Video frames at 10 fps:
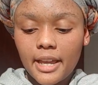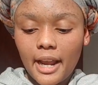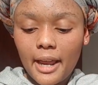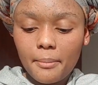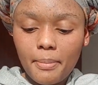
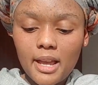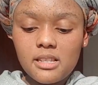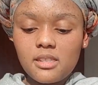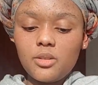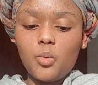and
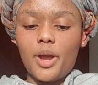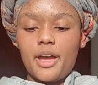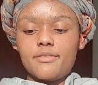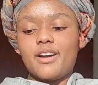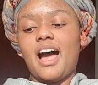paste it
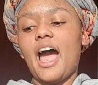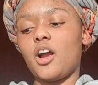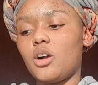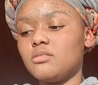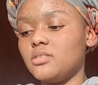wherever
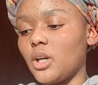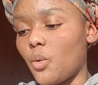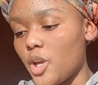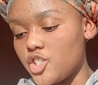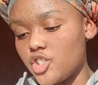the
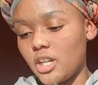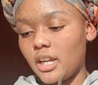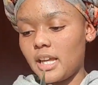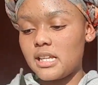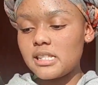
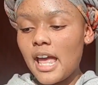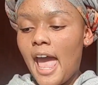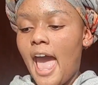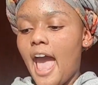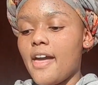question is.
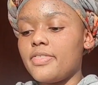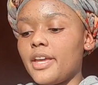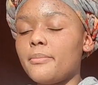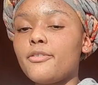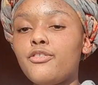And
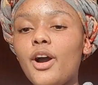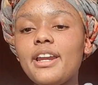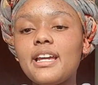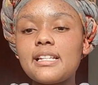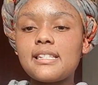then before
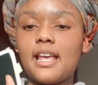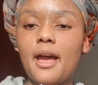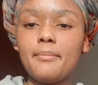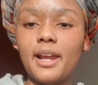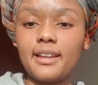an exam,